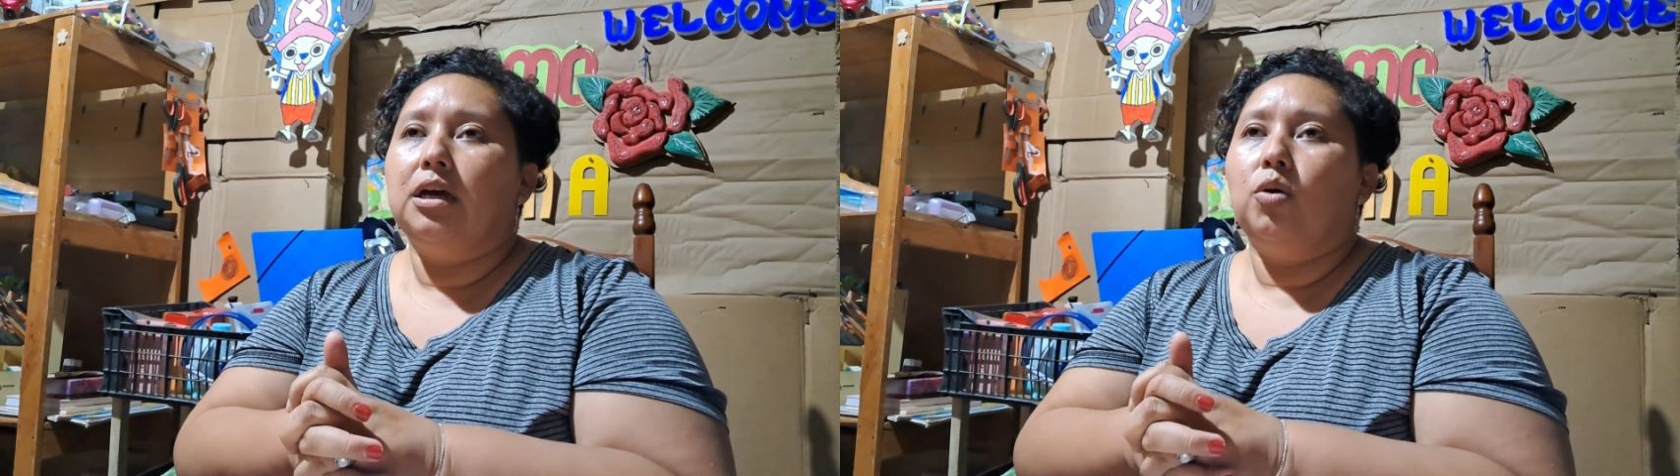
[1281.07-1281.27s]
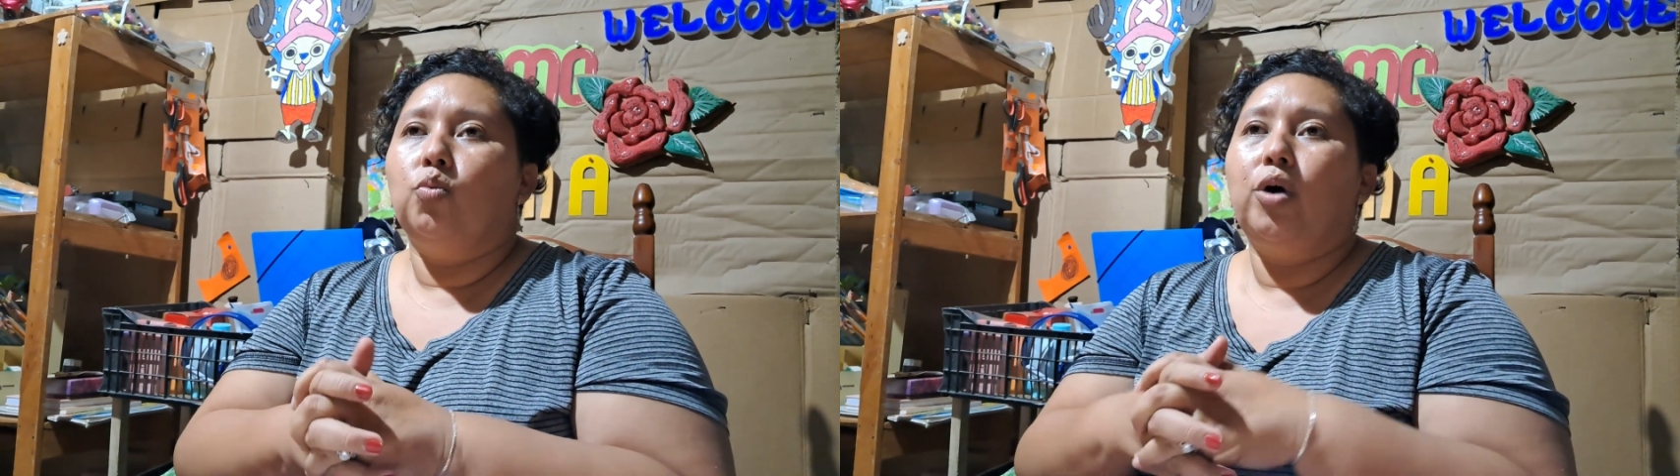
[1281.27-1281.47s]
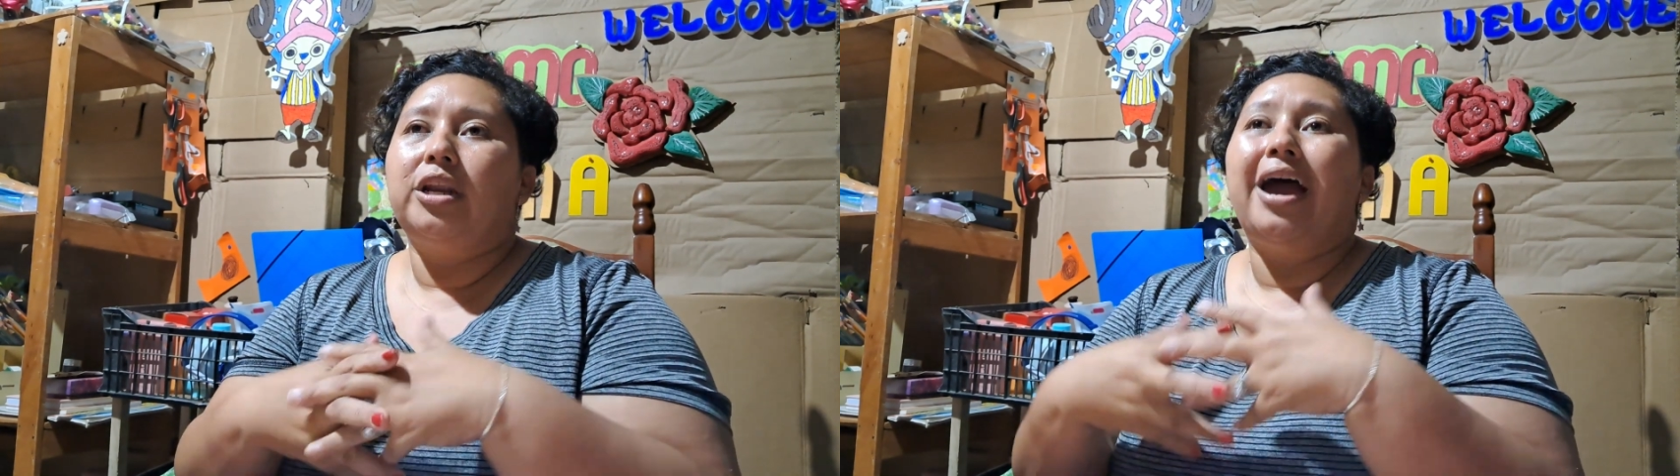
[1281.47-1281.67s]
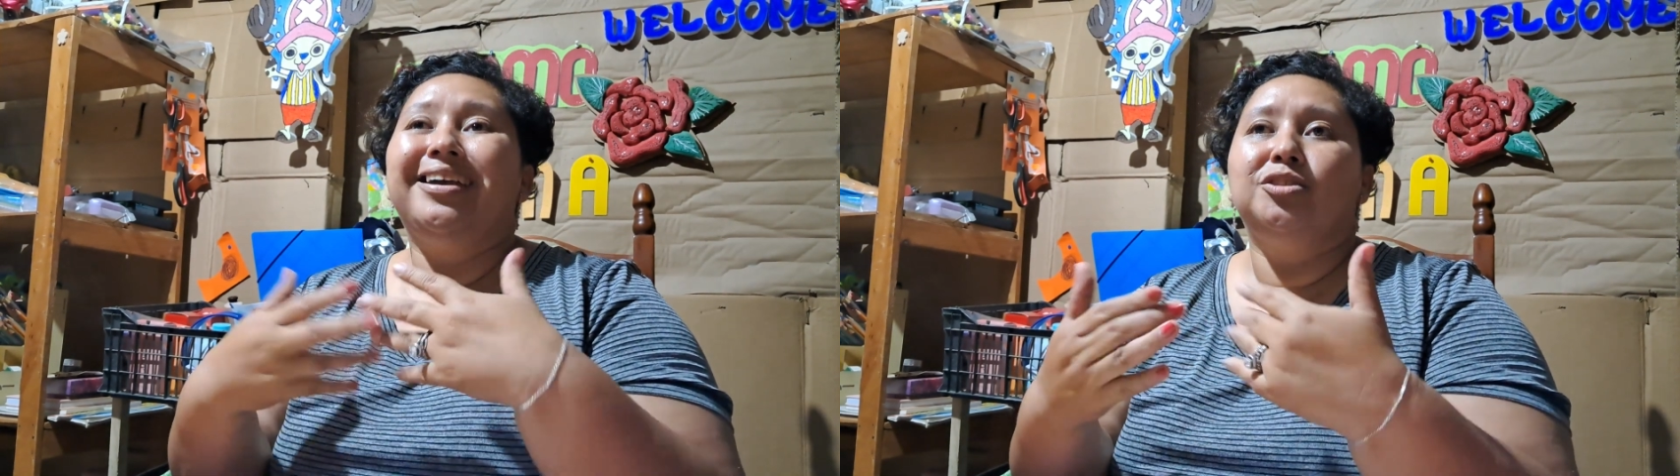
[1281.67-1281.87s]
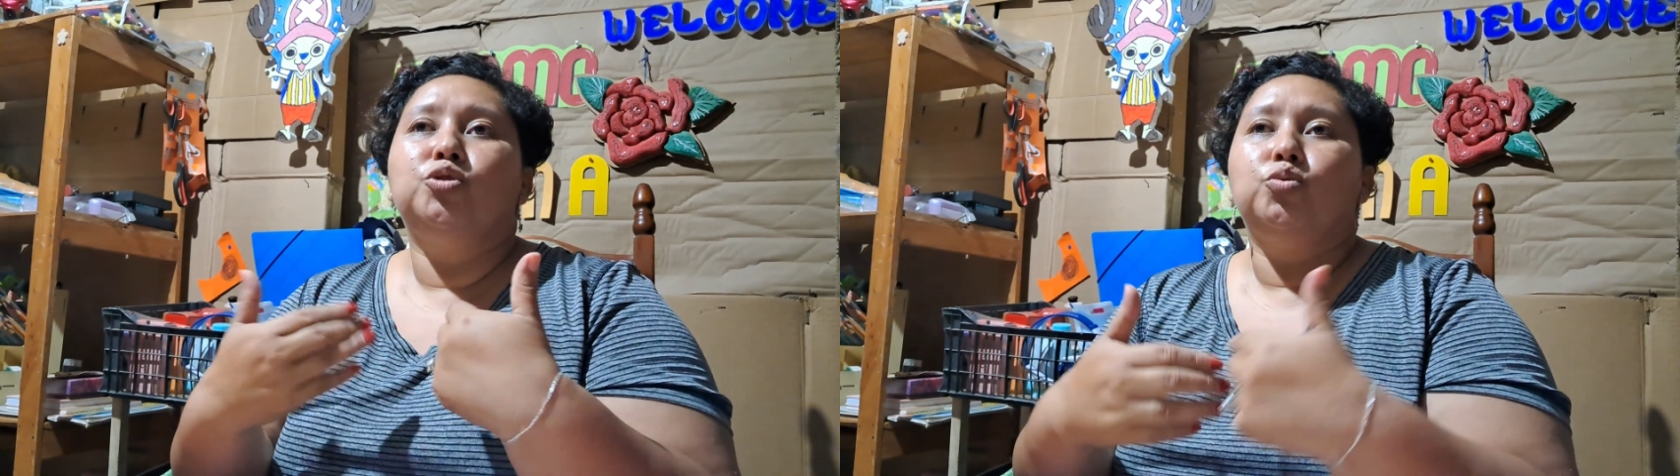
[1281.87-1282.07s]
what I
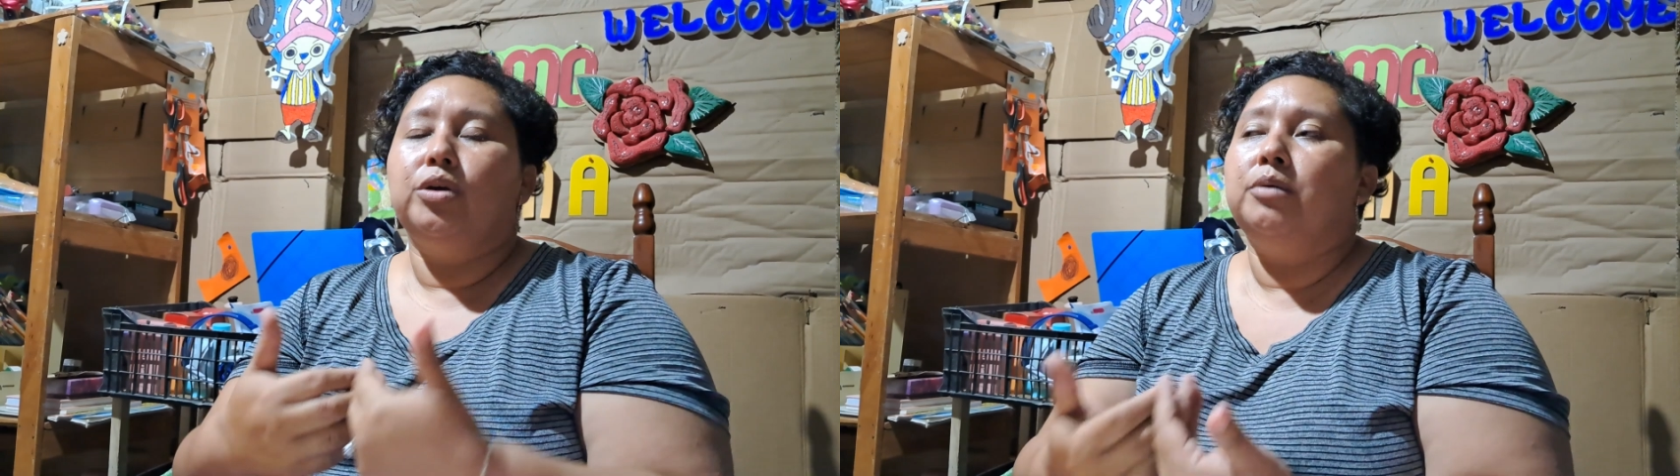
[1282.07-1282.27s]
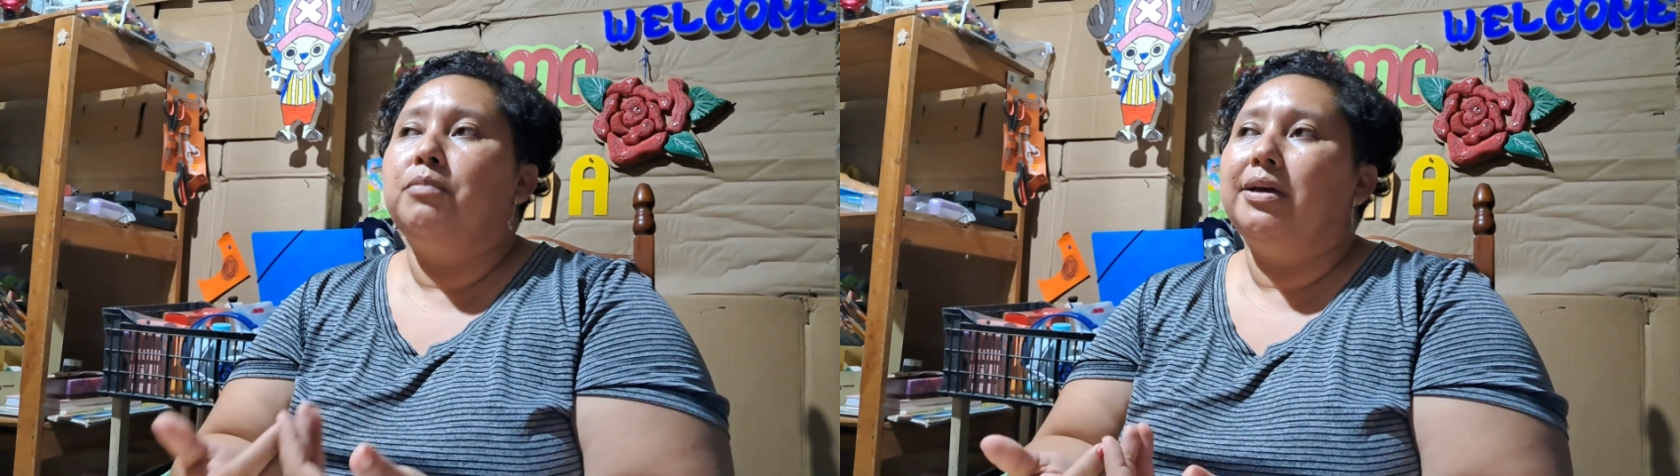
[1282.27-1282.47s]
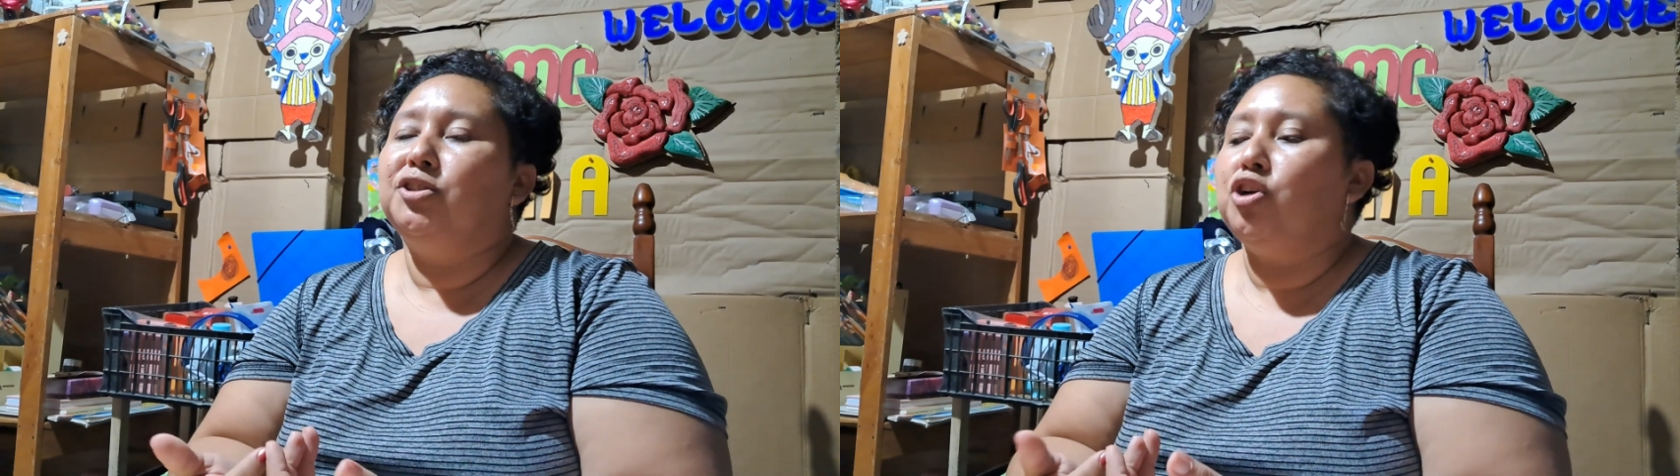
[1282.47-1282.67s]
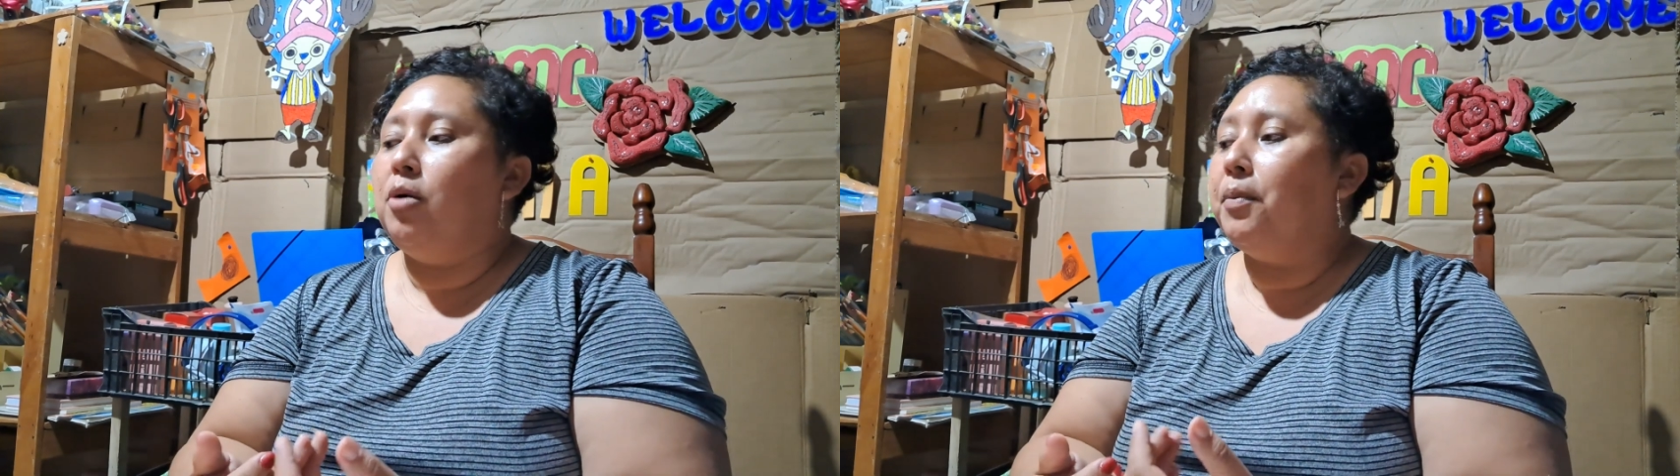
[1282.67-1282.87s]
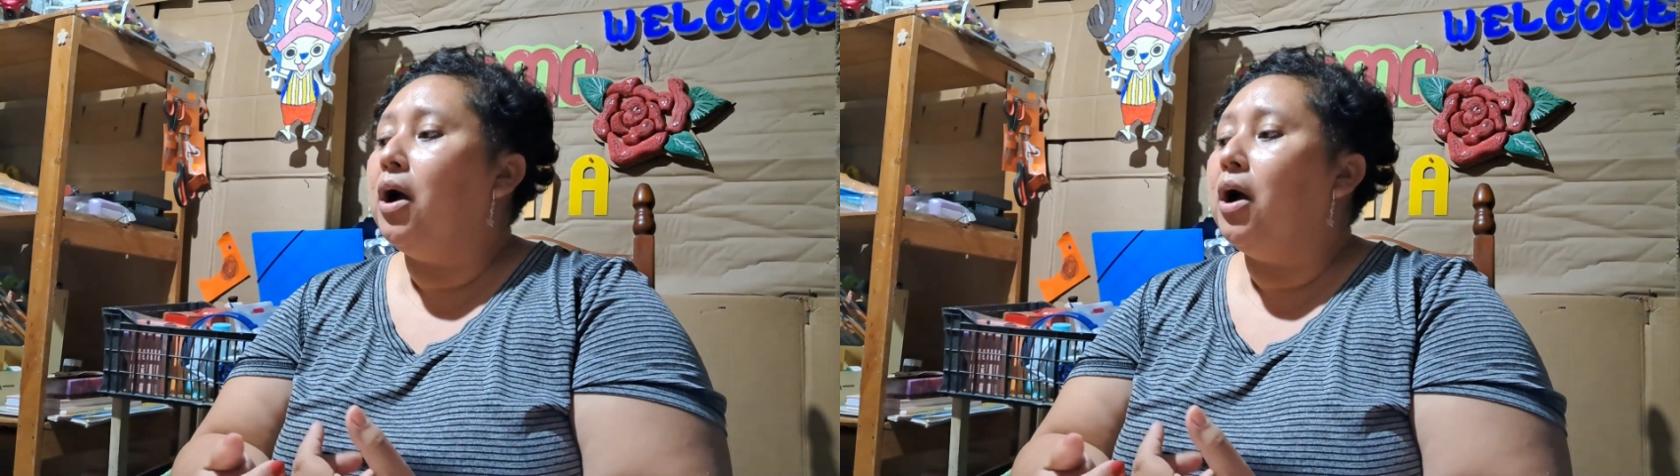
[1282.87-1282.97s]
do in my shop.